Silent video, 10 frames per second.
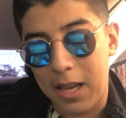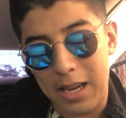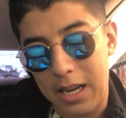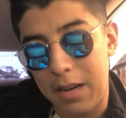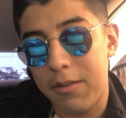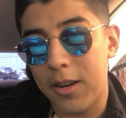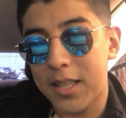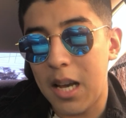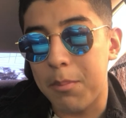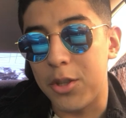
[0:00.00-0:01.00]
And, for
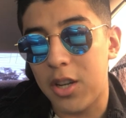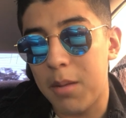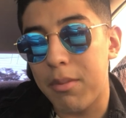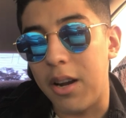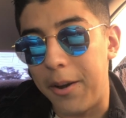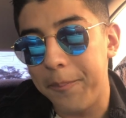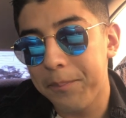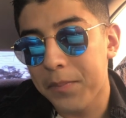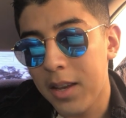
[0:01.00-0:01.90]
example, John Brown